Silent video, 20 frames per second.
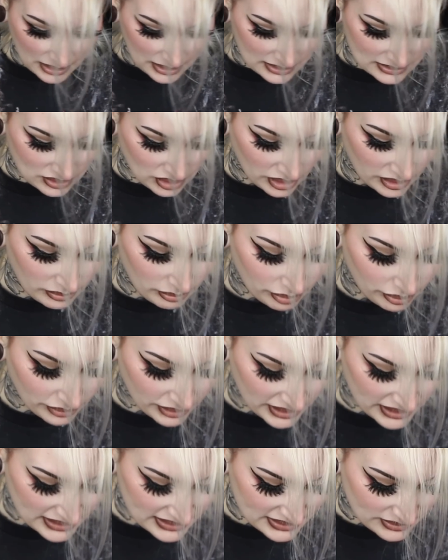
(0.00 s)
So I'm
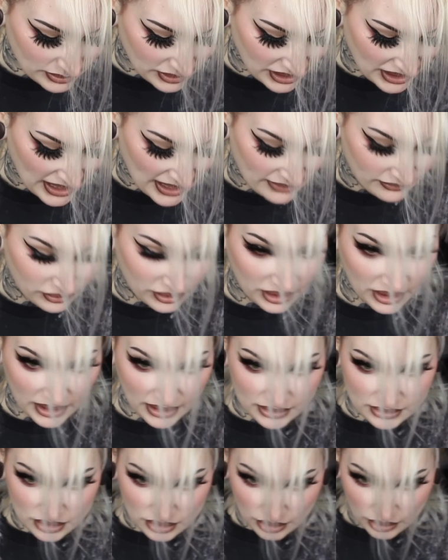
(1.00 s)
pleased with
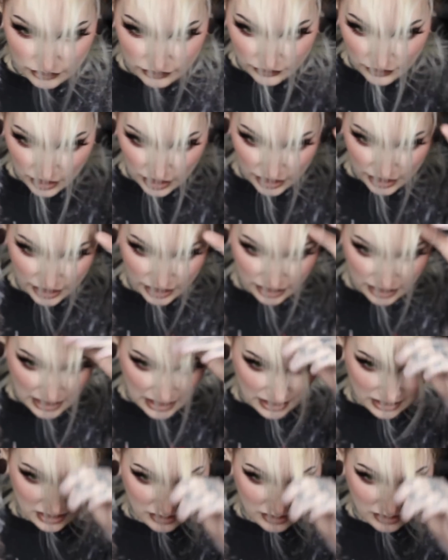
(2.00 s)
everything so far.